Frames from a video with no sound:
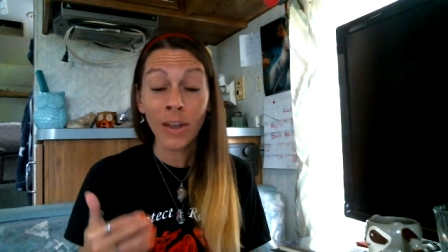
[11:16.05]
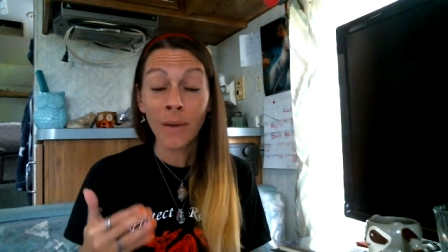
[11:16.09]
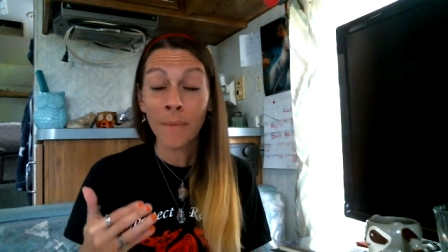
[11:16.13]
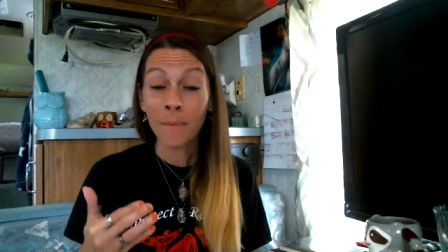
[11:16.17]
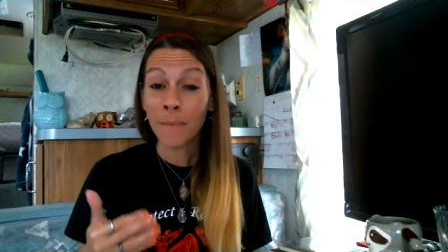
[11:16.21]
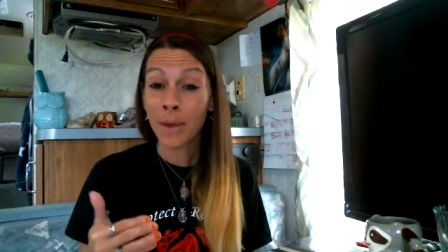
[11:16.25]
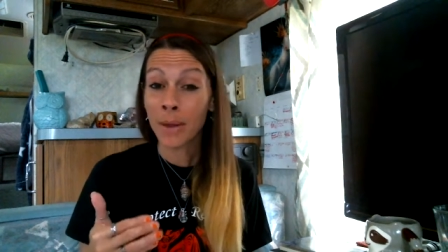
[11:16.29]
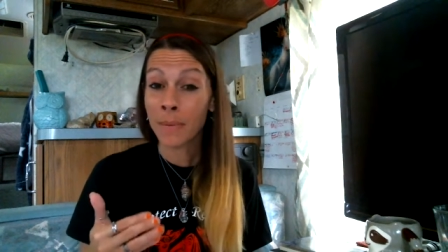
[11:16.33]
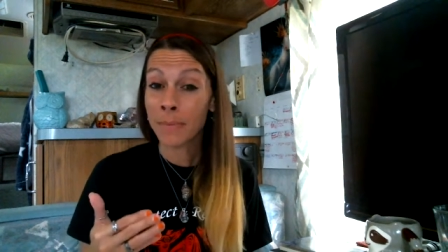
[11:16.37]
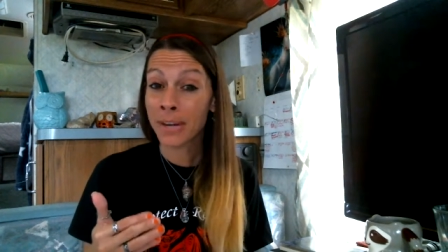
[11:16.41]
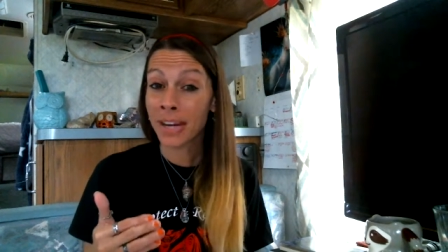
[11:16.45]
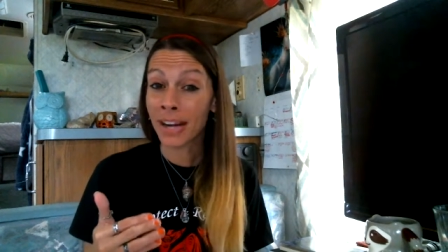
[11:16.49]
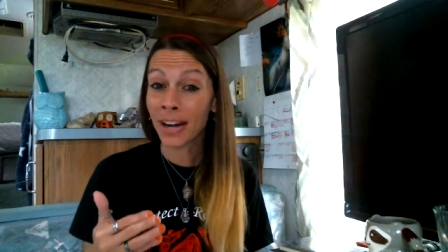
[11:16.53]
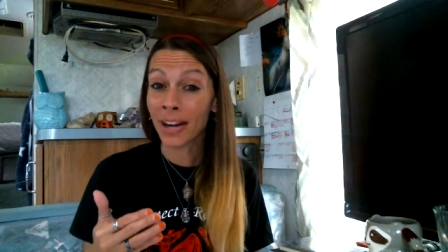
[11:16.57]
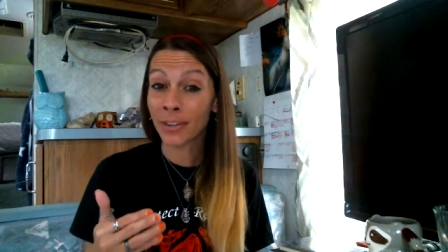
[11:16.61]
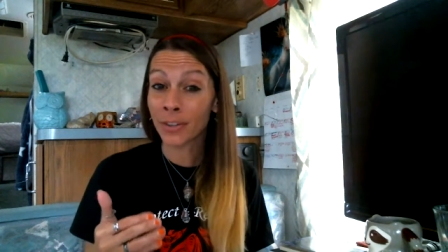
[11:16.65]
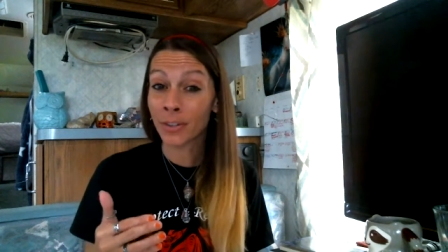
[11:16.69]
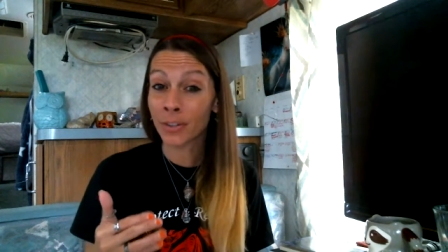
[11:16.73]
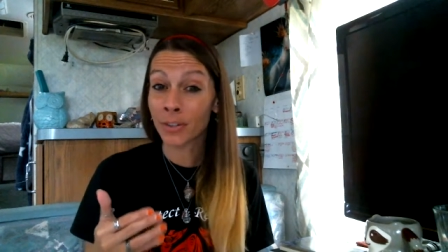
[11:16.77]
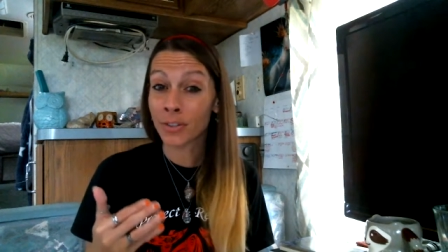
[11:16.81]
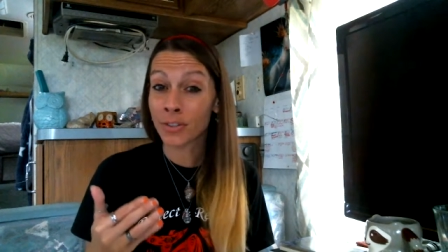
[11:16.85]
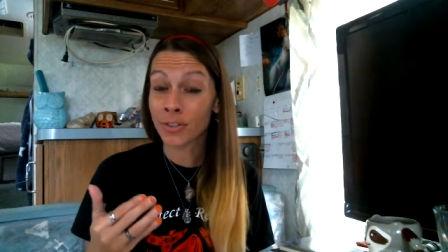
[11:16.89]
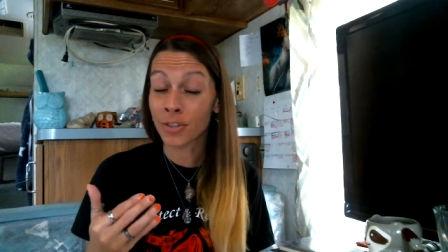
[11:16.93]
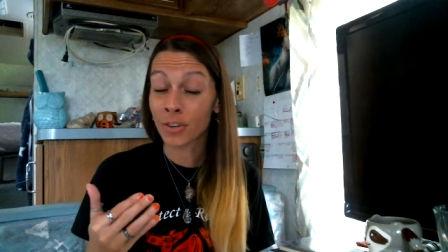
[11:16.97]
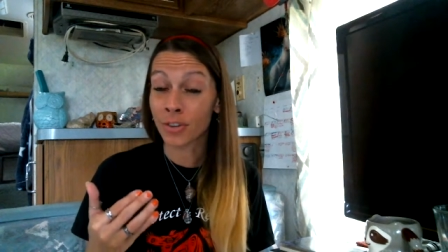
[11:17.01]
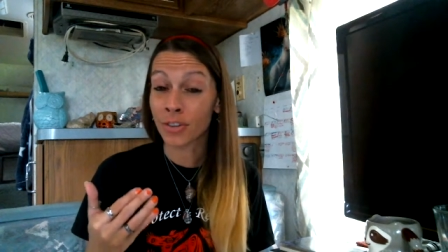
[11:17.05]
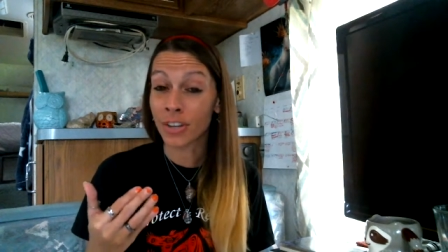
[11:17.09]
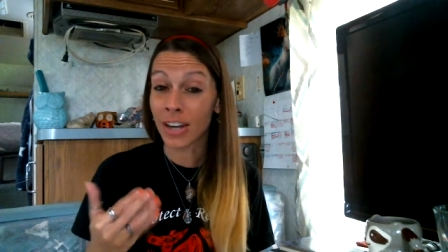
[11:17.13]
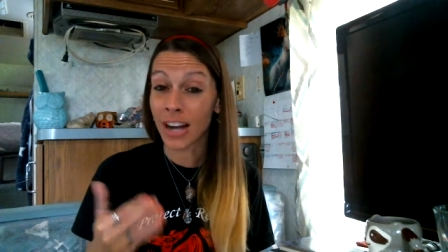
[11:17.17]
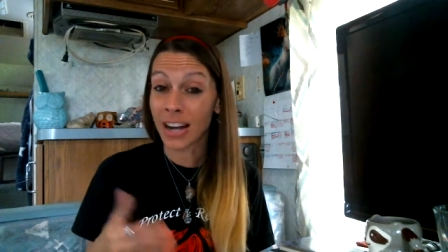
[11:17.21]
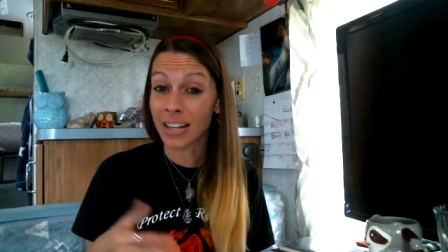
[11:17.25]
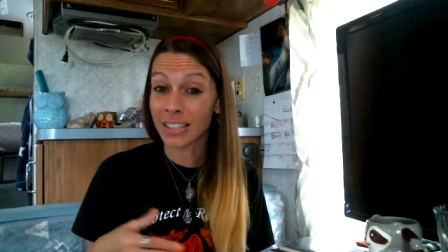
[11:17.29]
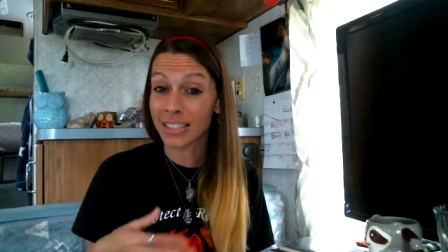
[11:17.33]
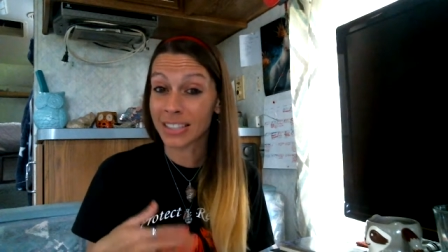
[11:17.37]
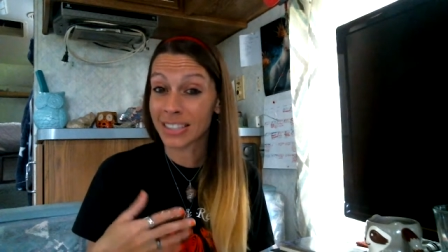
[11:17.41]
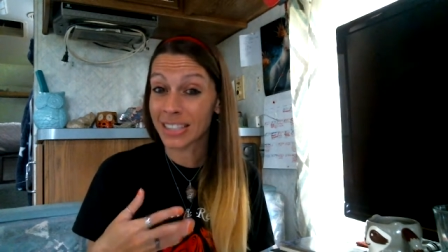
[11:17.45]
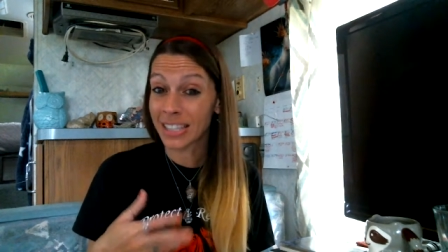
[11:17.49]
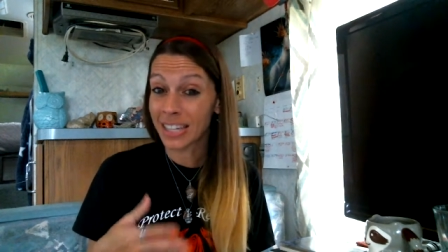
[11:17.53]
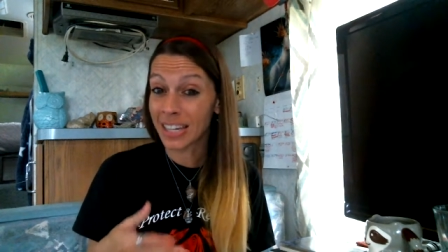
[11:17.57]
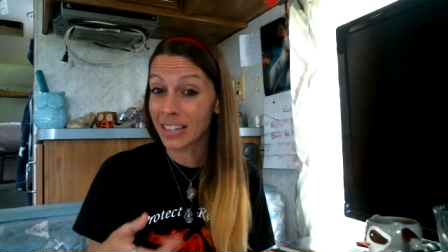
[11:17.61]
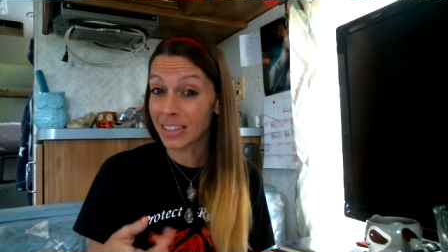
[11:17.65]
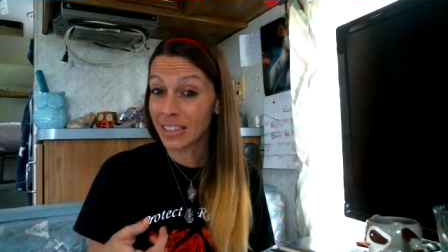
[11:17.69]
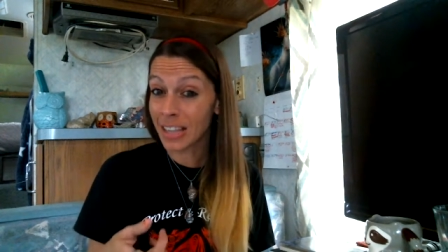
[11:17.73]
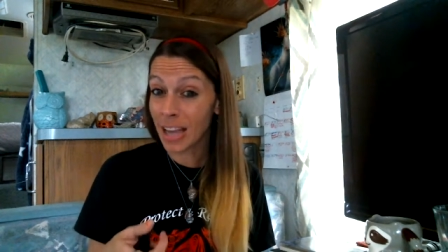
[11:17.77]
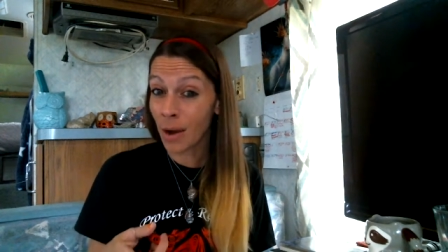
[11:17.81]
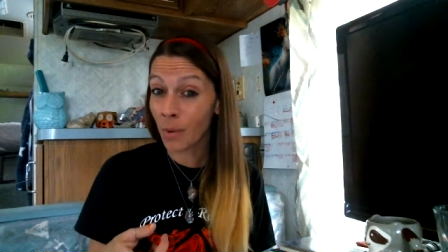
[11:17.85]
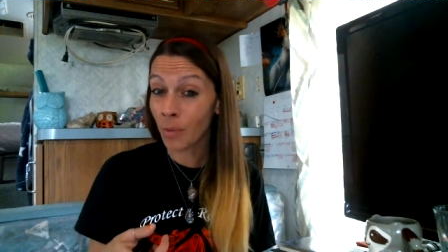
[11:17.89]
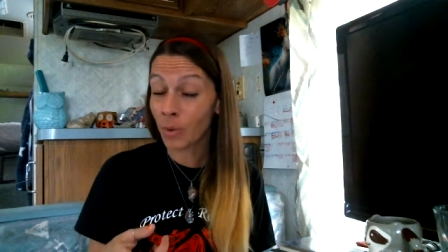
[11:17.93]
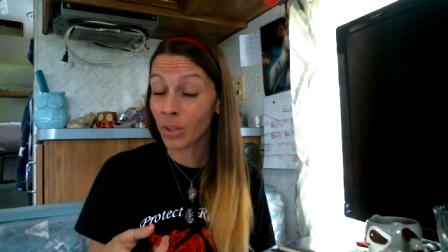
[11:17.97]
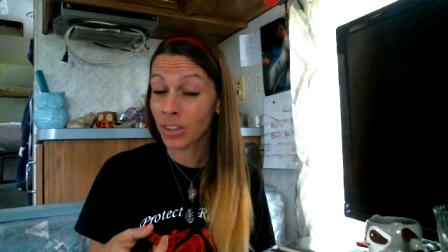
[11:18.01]
Maybe others are not seeing
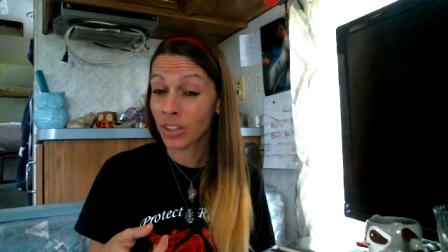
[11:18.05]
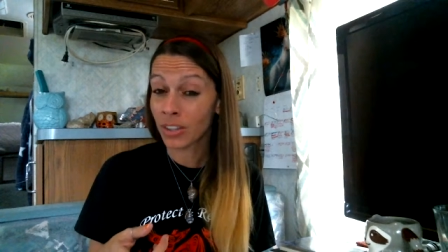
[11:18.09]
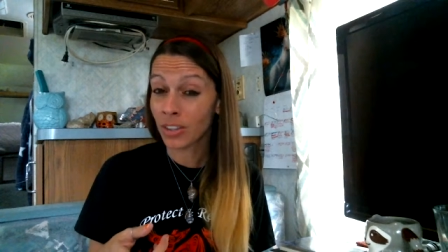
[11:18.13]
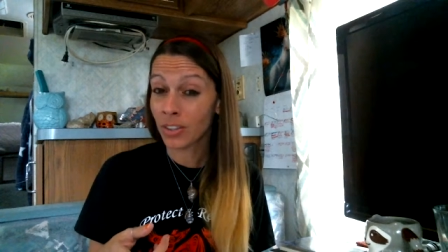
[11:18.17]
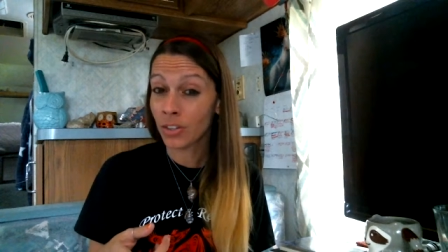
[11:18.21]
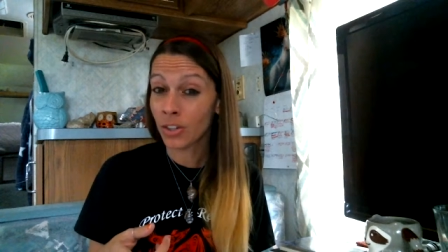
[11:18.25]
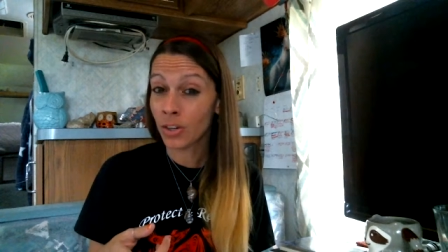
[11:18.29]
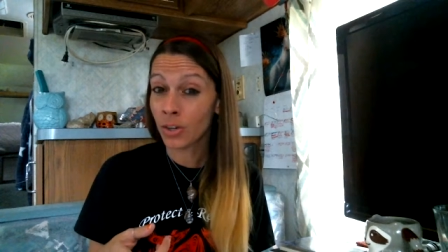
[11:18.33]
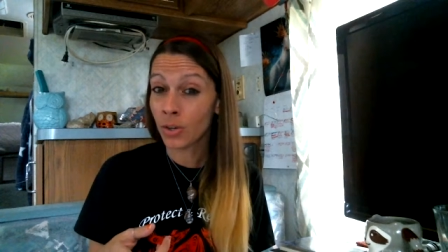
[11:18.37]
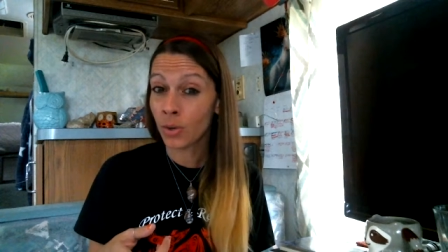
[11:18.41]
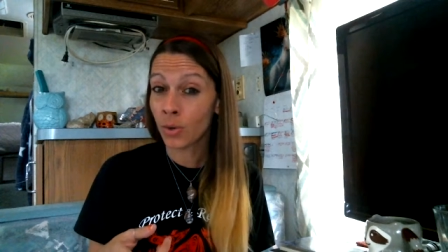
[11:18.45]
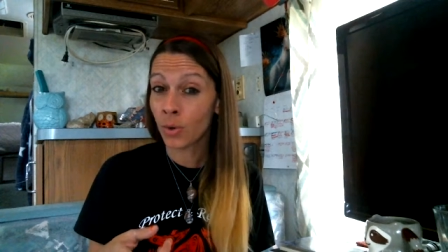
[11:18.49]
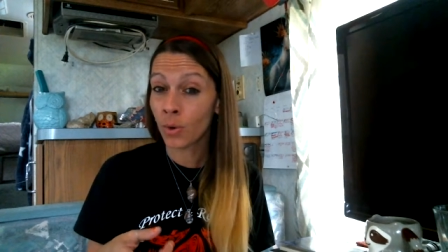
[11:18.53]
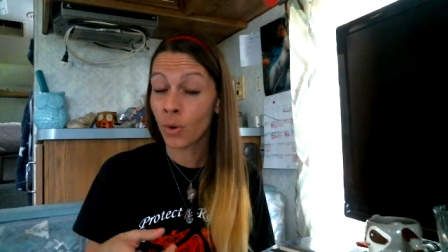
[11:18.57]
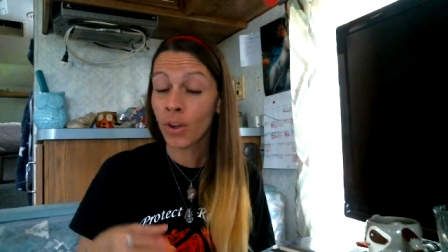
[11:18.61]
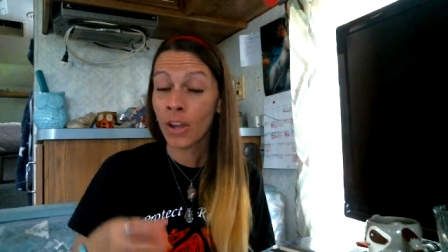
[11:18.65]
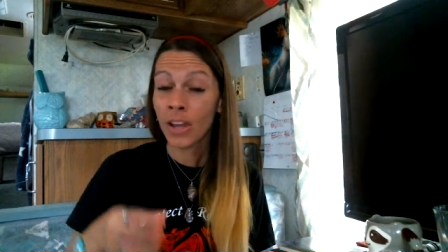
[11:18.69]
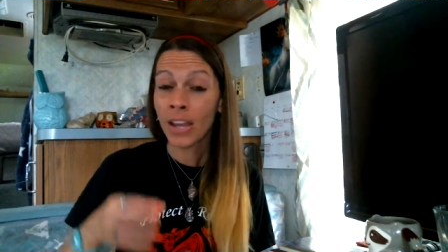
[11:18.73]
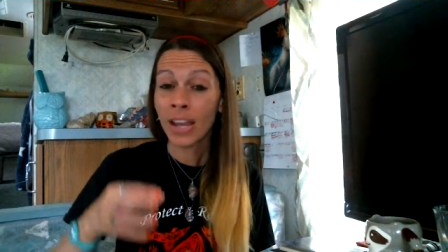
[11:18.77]
that within you.